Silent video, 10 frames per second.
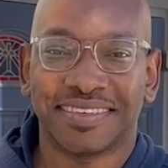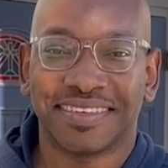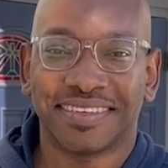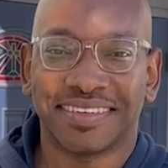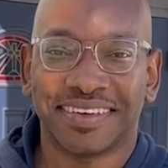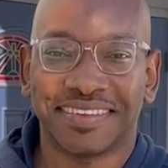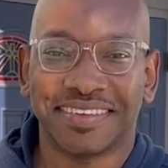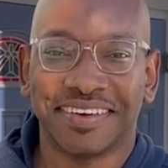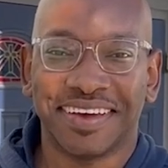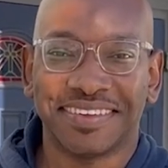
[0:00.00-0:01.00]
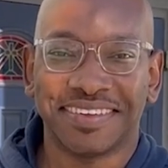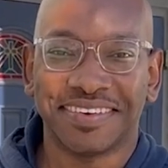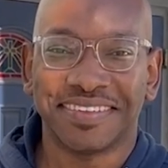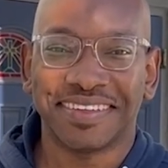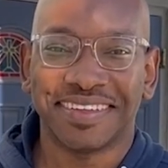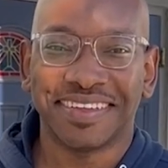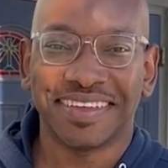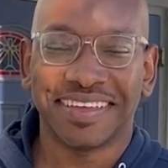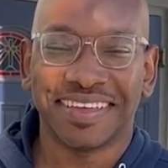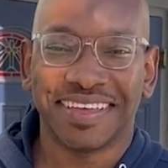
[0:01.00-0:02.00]
you. Looking great. Keep it going.
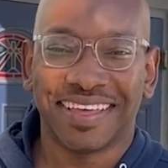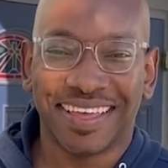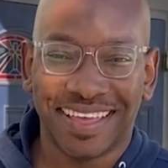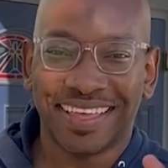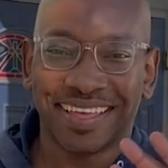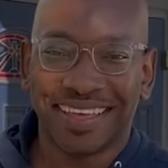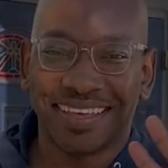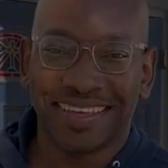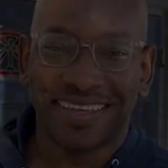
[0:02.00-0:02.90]
Well,